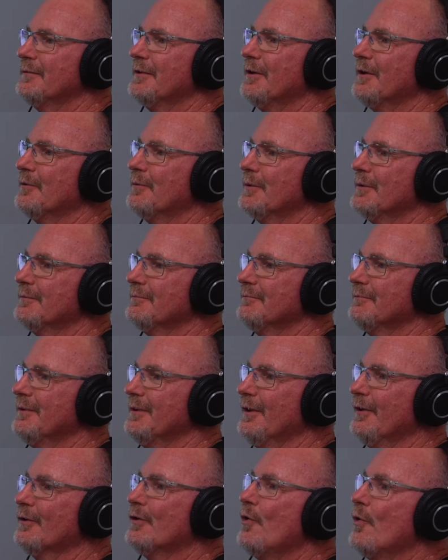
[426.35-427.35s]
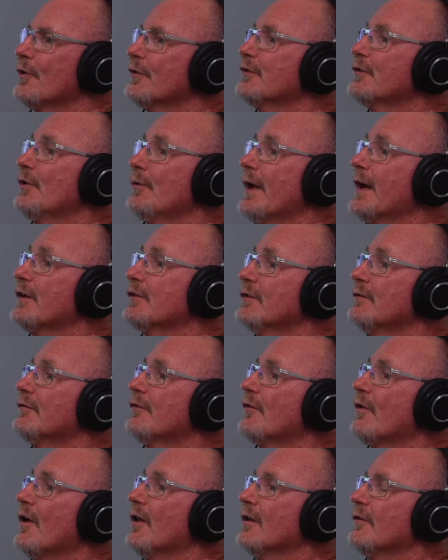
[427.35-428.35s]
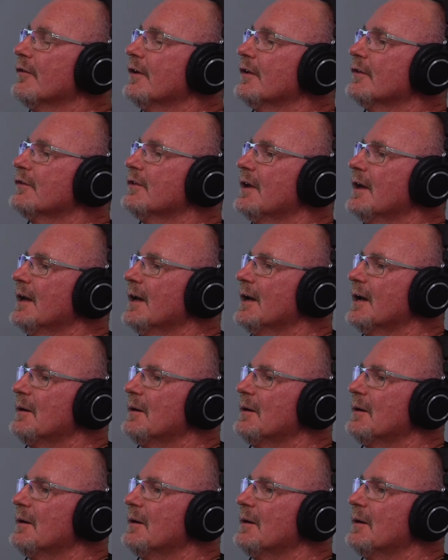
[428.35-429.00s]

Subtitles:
we're a little course correction for all of us,